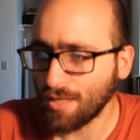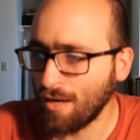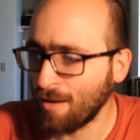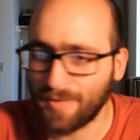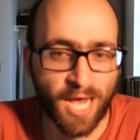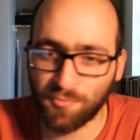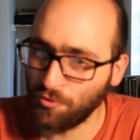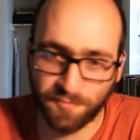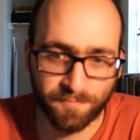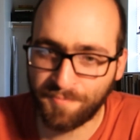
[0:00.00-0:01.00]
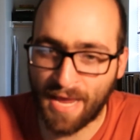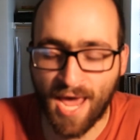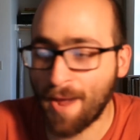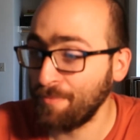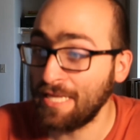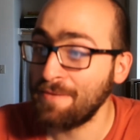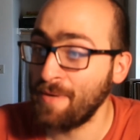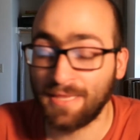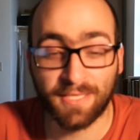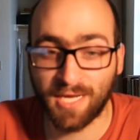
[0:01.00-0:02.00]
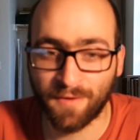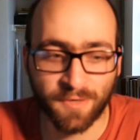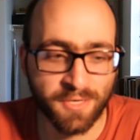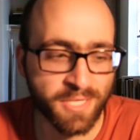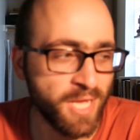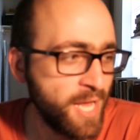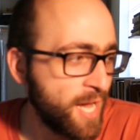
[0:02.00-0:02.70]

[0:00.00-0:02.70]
Um, and I will happily bend the covers.